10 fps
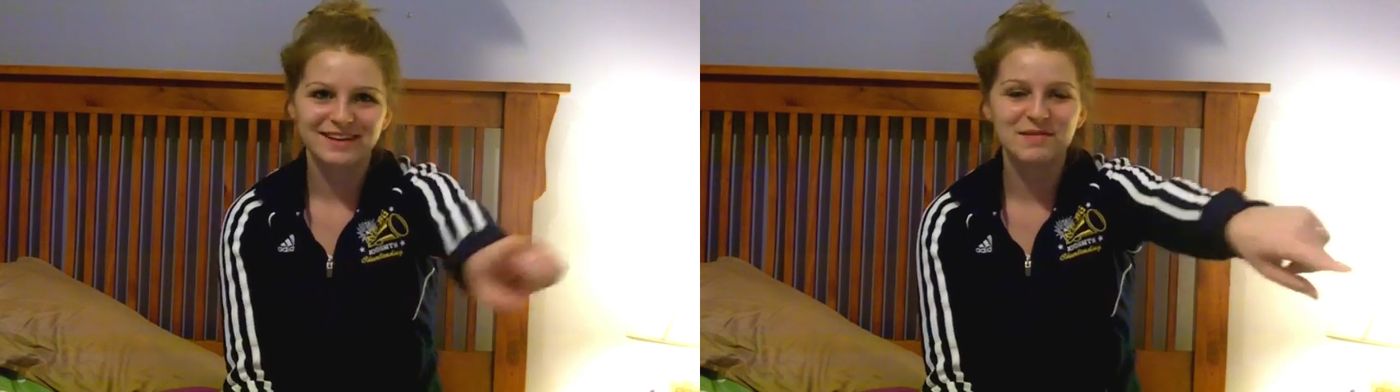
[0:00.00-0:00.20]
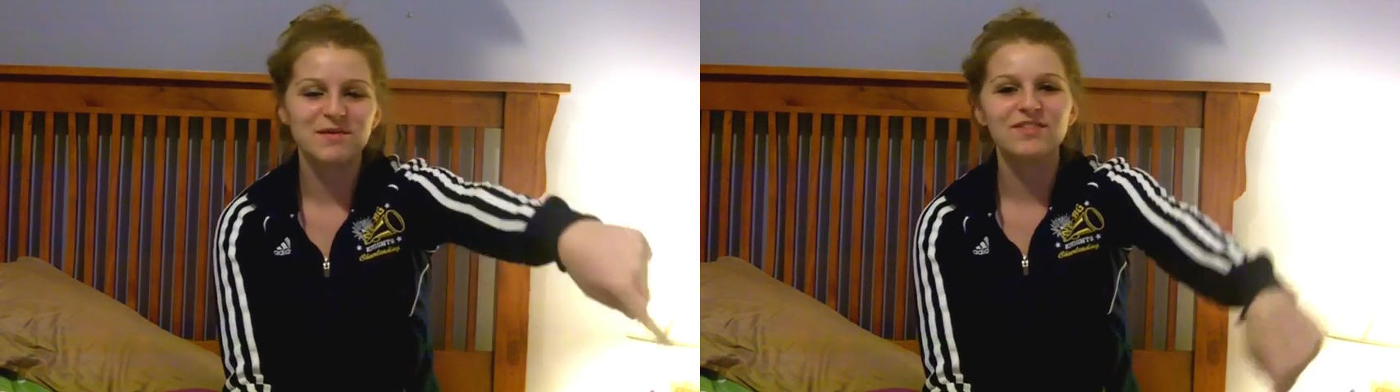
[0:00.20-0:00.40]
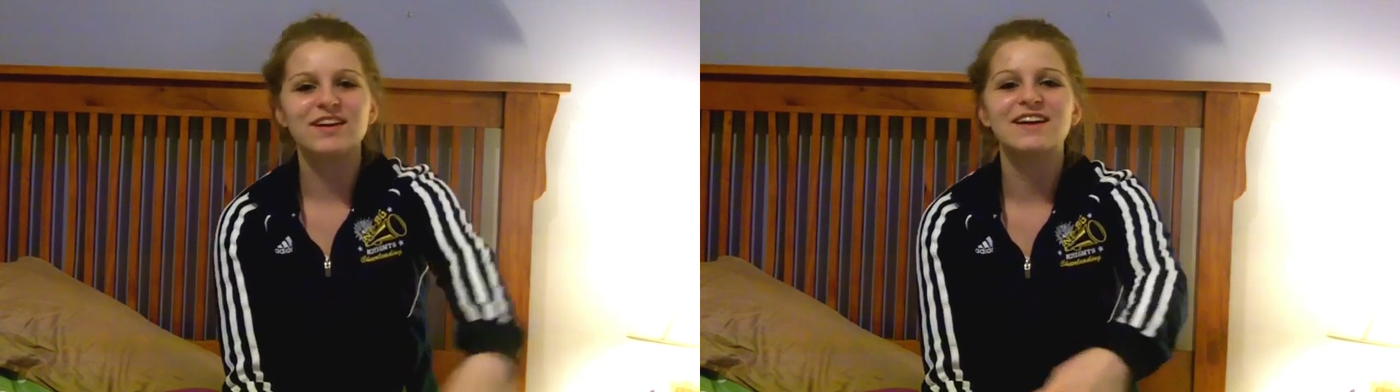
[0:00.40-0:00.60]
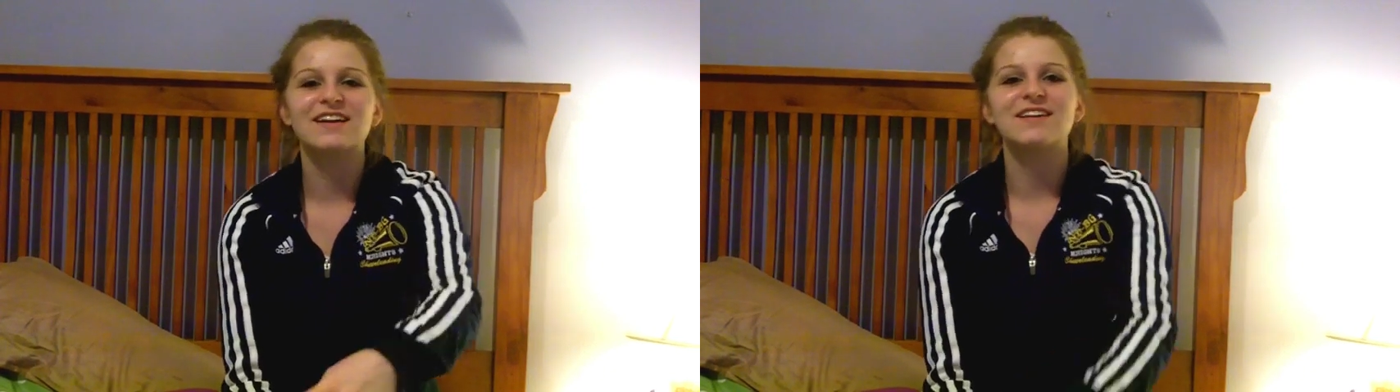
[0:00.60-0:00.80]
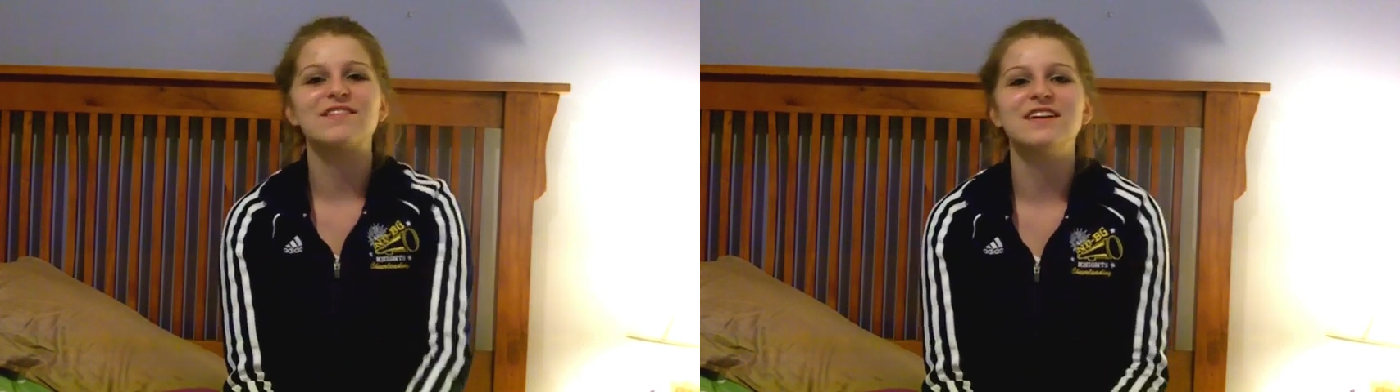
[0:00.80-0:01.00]
Come over
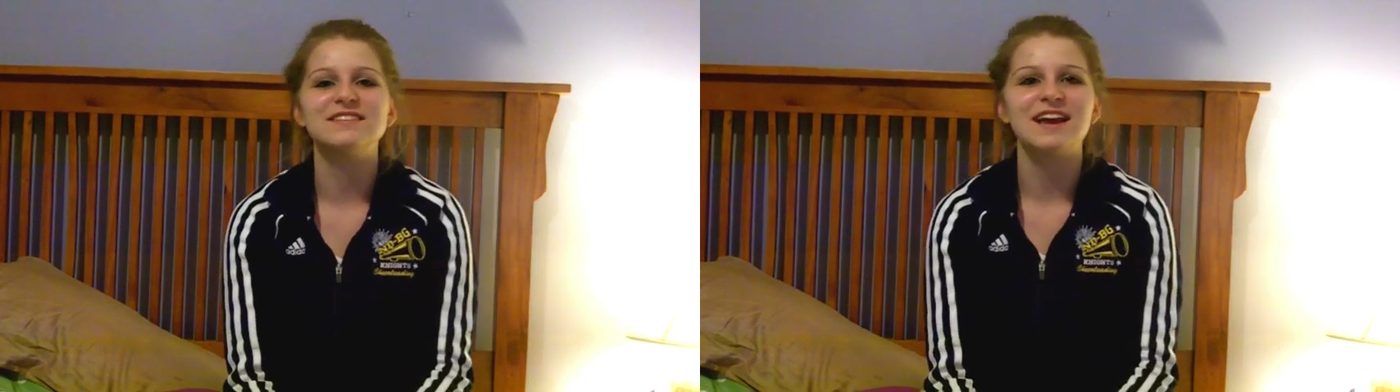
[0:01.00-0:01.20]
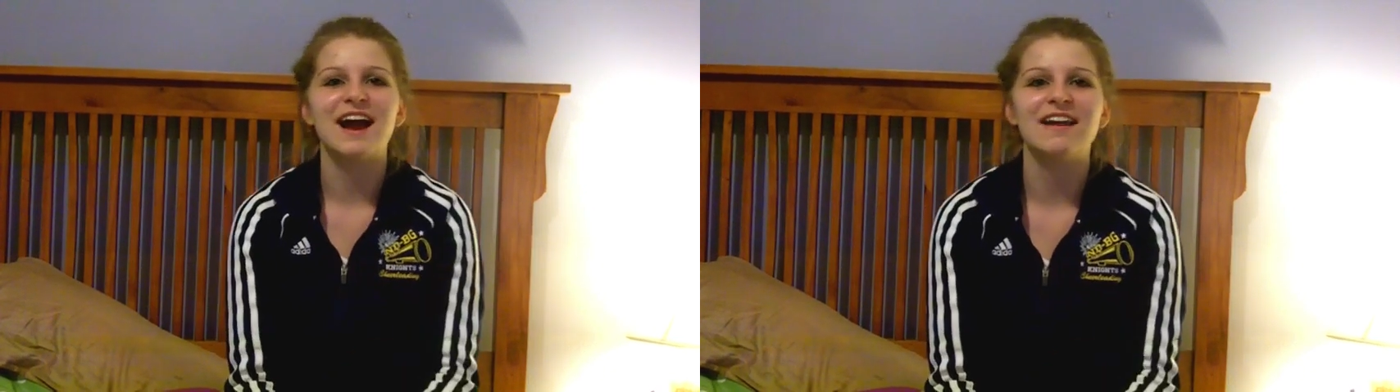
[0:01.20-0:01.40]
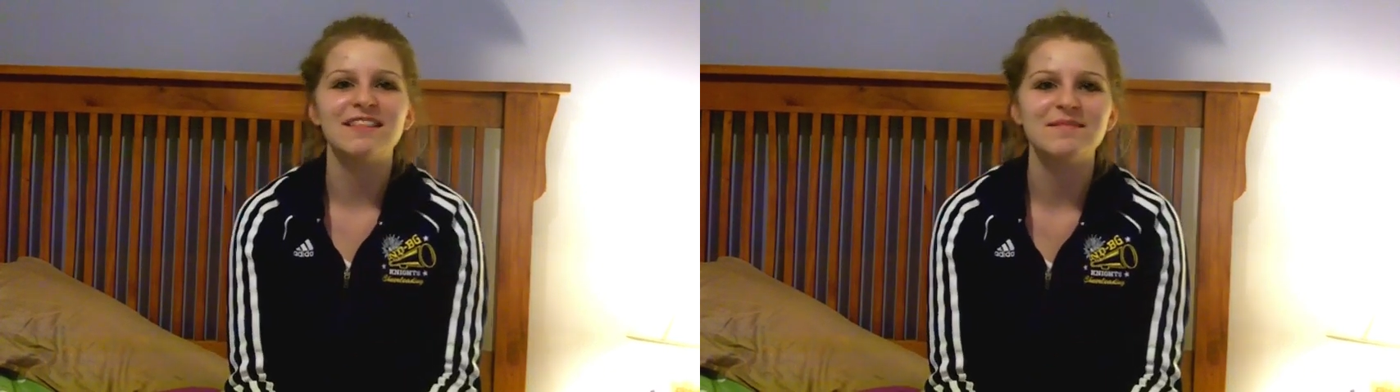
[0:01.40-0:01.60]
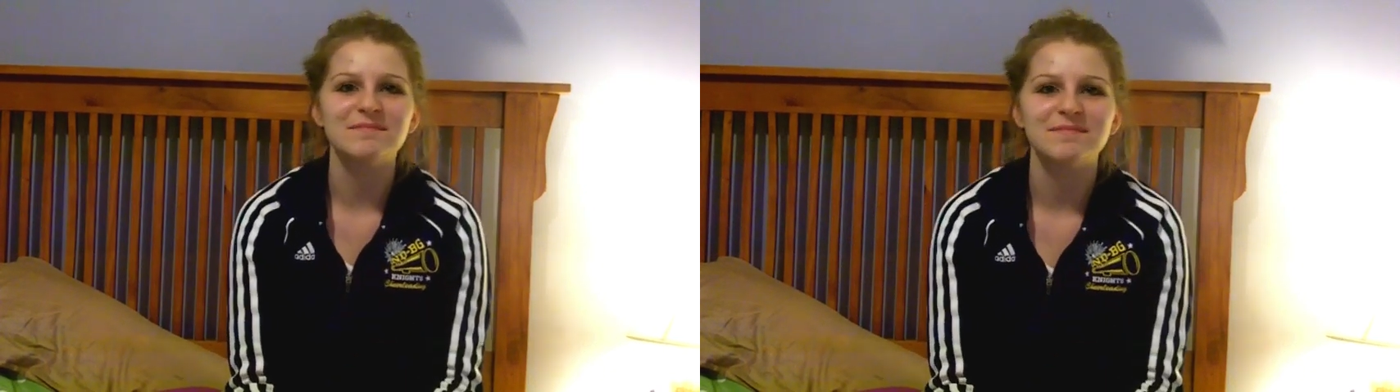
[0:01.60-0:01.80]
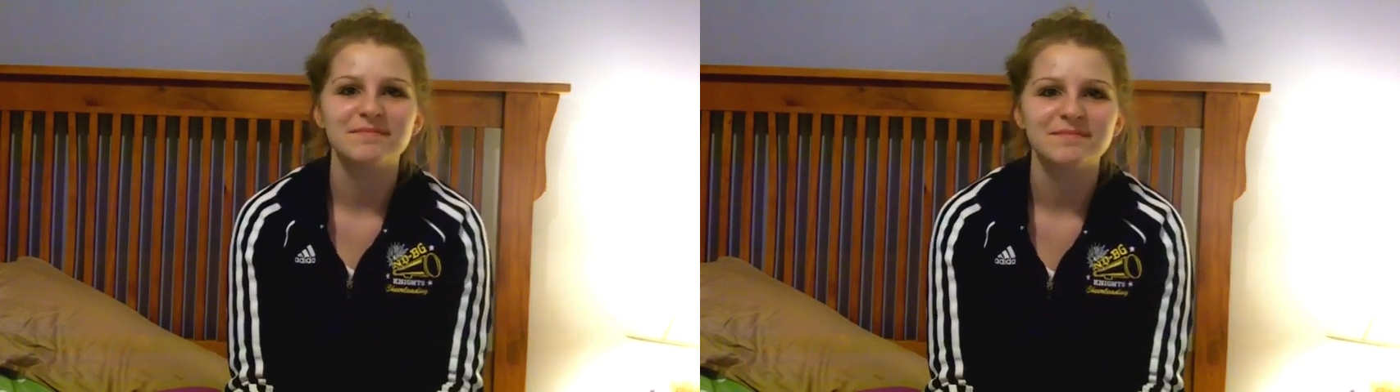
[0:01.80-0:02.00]
here. You want to say hi to them?